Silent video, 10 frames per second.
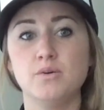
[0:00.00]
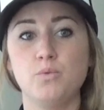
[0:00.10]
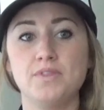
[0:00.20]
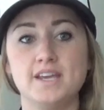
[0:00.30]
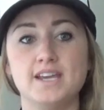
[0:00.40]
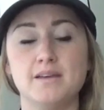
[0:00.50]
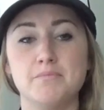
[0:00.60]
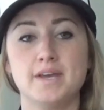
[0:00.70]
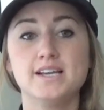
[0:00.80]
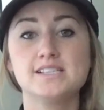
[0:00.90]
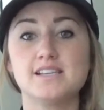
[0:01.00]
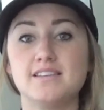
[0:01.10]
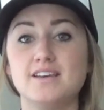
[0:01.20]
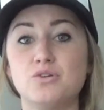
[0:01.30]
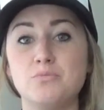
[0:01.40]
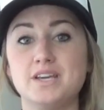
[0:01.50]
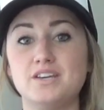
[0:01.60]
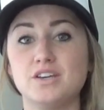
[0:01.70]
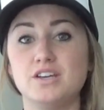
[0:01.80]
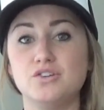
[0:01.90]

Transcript: when they mix, it'll make